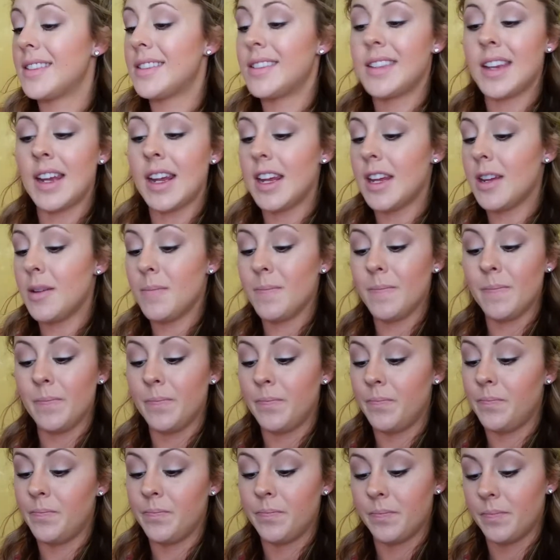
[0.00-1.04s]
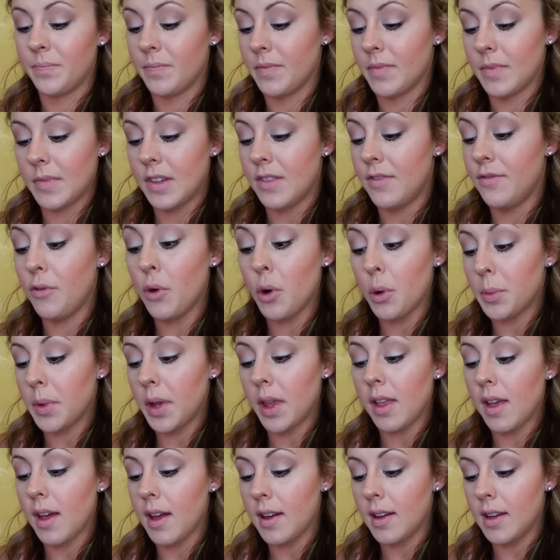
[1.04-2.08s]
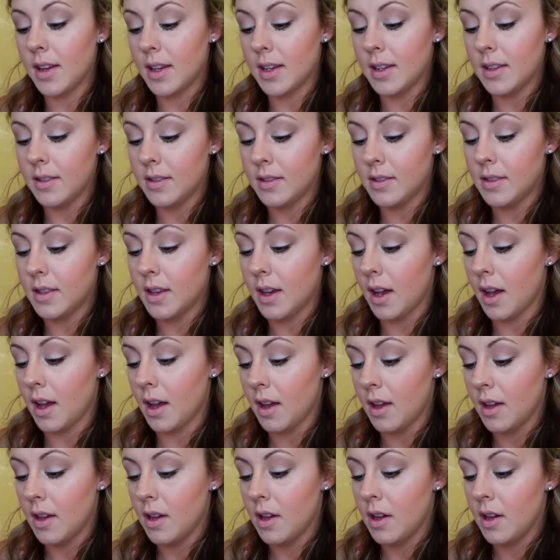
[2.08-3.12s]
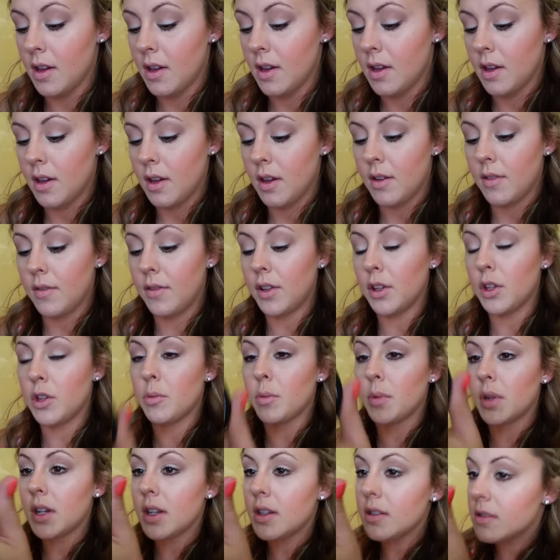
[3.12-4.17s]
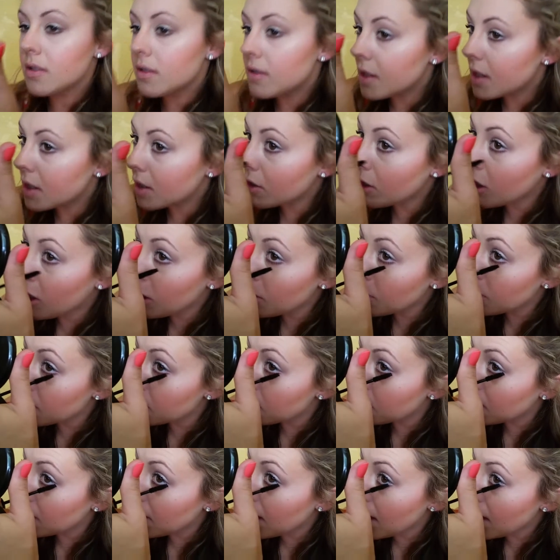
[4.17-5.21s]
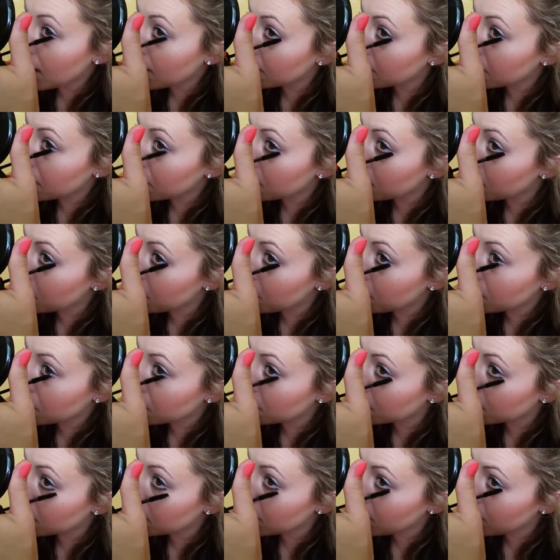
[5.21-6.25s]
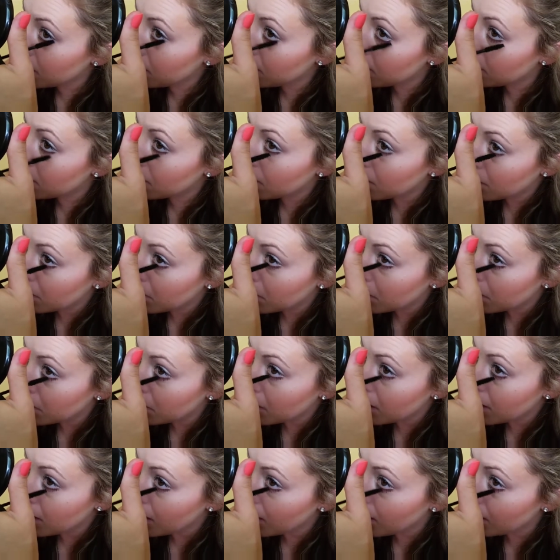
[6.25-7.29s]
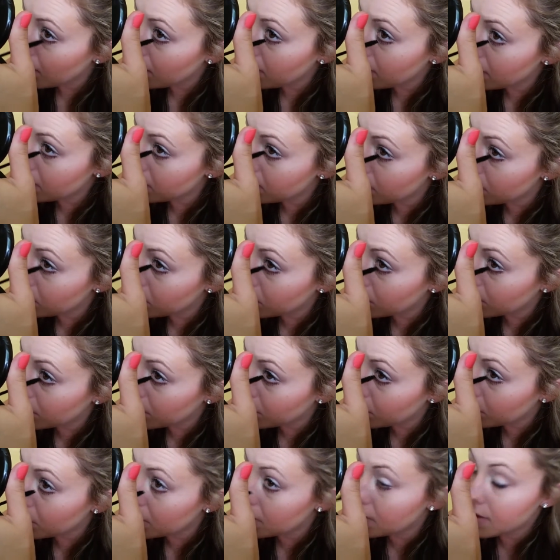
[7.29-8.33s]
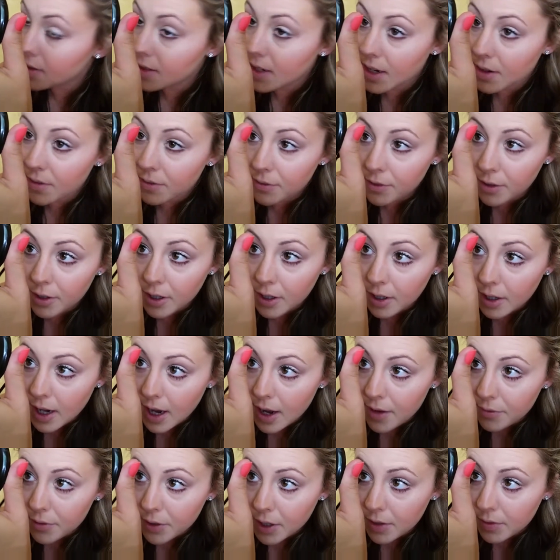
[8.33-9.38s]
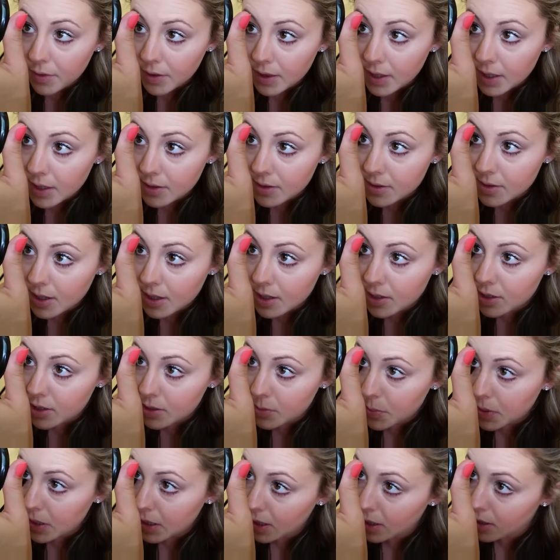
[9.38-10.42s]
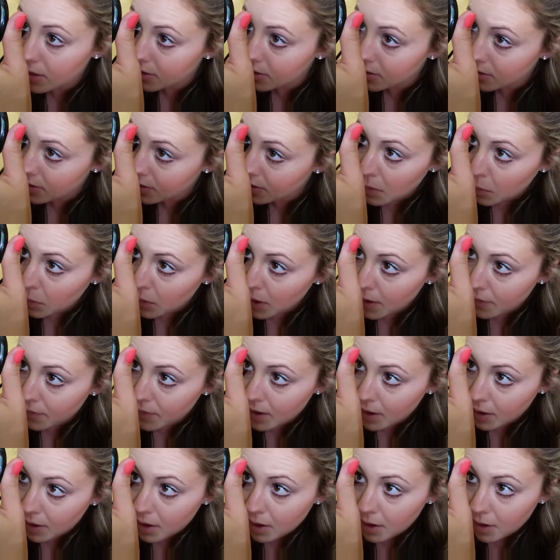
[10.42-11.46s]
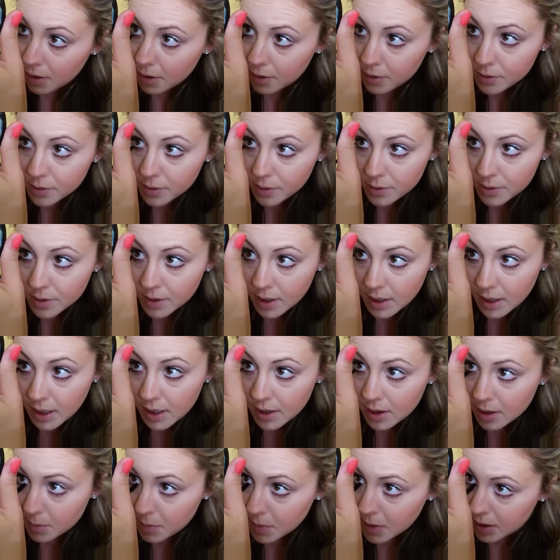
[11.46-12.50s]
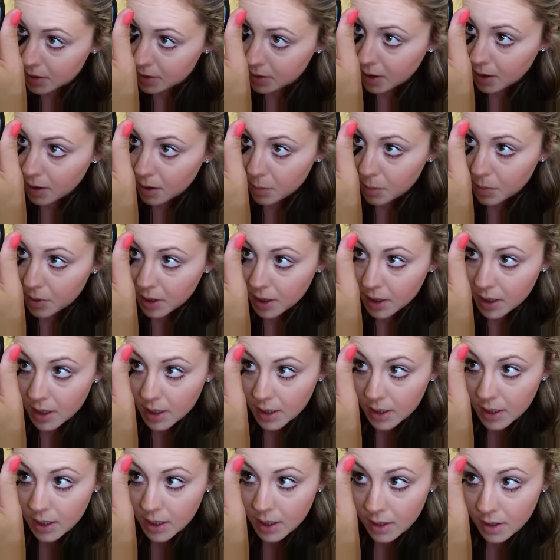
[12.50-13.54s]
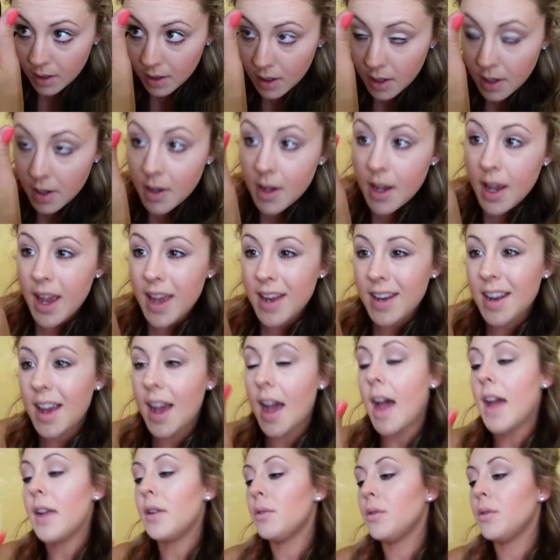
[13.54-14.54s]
same formula is the Voluminous in Carbon Black, and I go underneath. And this you really would save for after everything's done, just because we have that color, so it's going to get the mascara pretty icky. And I